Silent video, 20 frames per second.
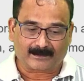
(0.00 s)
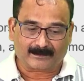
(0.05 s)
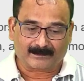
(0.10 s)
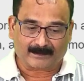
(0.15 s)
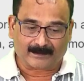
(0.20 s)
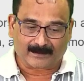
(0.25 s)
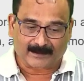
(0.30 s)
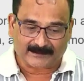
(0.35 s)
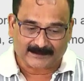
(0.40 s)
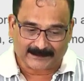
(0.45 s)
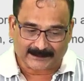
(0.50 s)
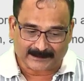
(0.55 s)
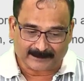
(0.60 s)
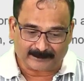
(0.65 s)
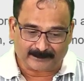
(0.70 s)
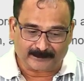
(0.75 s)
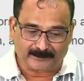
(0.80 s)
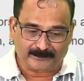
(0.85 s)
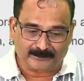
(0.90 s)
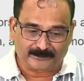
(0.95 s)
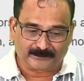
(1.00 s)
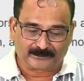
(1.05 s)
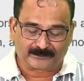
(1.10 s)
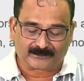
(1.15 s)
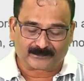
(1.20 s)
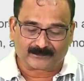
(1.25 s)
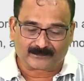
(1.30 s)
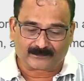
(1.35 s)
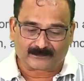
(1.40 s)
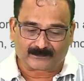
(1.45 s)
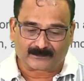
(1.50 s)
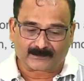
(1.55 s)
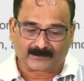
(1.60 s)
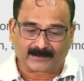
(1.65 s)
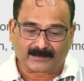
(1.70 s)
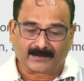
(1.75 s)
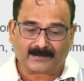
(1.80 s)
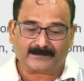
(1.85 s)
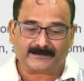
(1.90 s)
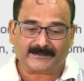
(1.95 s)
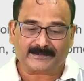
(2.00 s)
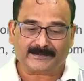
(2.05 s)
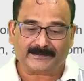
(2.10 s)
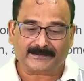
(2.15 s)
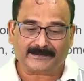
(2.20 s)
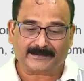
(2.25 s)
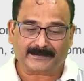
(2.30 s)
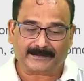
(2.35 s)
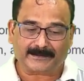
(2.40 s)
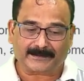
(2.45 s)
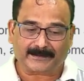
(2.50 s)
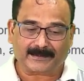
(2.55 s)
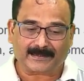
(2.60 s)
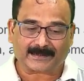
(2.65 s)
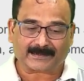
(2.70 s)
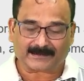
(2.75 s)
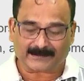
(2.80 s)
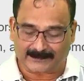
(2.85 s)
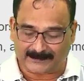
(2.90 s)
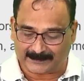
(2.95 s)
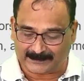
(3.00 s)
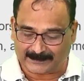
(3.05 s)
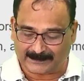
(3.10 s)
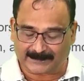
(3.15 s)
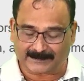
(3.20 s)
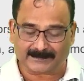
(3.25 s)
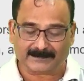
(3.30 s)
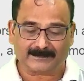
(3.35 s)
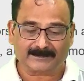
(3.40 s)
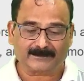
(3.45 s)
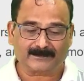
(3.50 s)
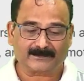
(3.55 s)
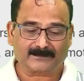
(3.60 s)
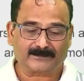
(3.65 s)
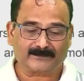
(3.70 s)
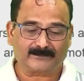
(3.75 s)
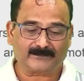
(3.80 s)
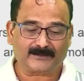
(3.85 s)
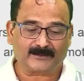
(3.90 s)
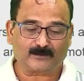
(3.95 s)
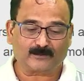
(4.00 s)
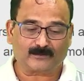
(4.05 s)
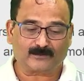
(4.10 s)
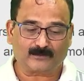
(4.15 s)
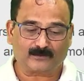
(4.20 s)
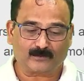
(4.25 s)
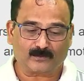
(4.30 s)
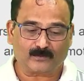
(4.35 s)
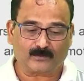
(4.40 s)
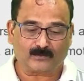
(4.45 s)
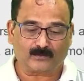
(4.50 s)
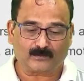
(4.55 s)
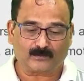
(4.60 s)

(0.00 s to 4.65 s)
achieve at least we could know